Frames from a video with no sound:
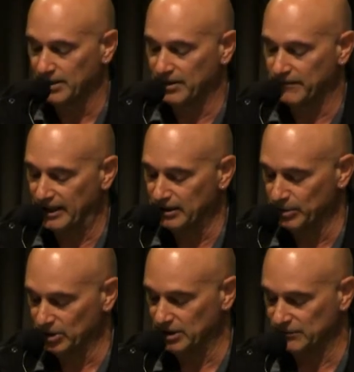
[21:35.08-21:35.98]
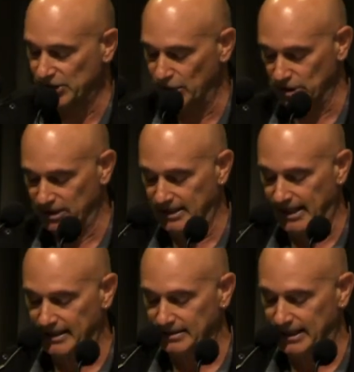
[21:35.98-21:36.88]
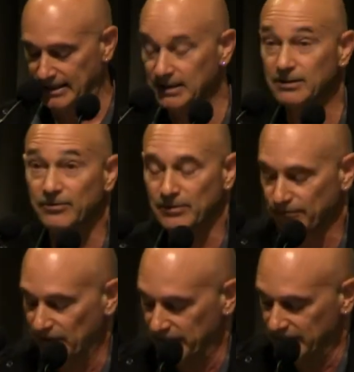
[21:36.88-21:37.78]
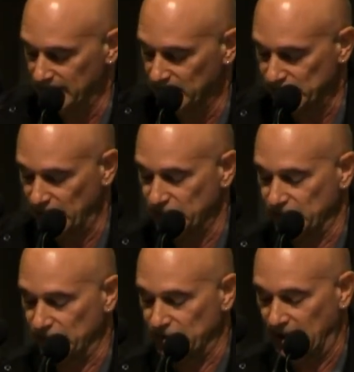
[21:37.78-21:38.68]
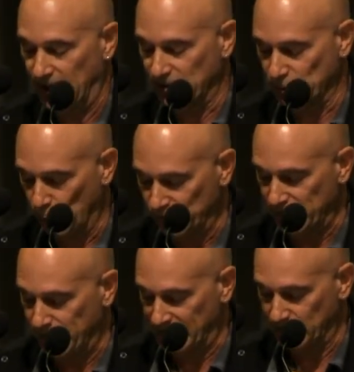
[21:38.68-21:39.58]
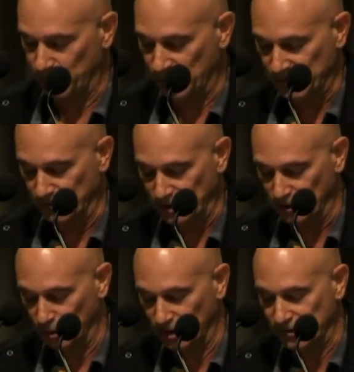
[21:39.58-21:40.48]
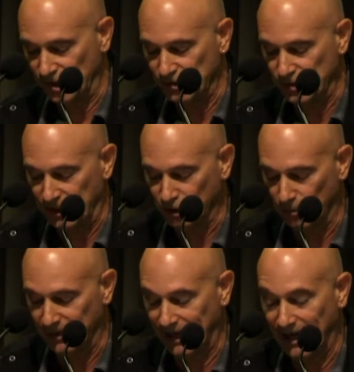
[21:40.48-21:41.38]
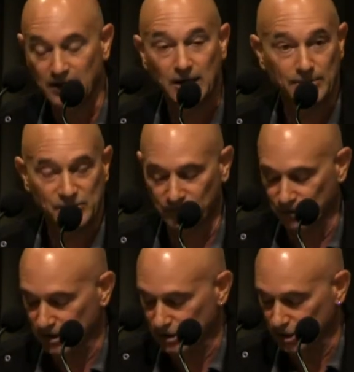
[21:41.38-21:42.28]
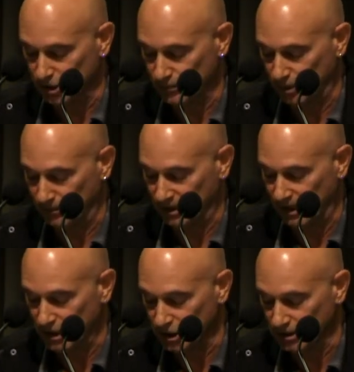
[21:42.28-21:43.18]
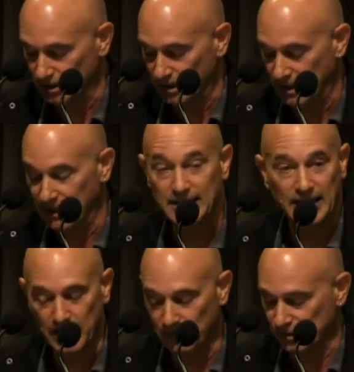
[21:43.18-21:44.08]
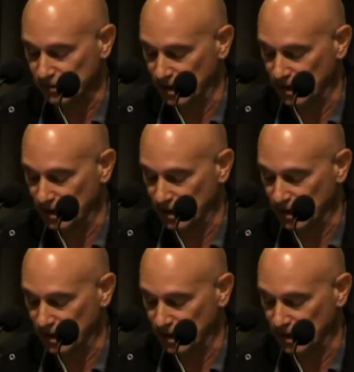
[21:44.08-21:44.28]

The availability of social indicator data from the 5-yearly census has also made it possible to look at socioeconomic outcomes for the Indigenous population in areas